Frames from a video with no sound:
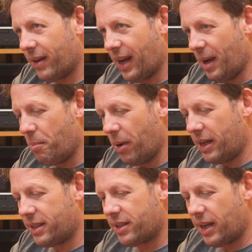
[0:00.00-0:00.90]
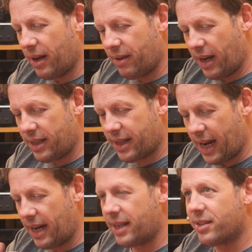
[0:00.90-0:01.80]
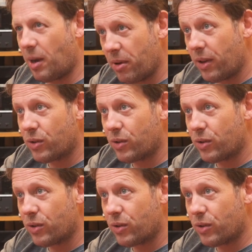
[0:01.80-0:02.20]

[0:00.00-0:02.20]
Okay, but it's getting some of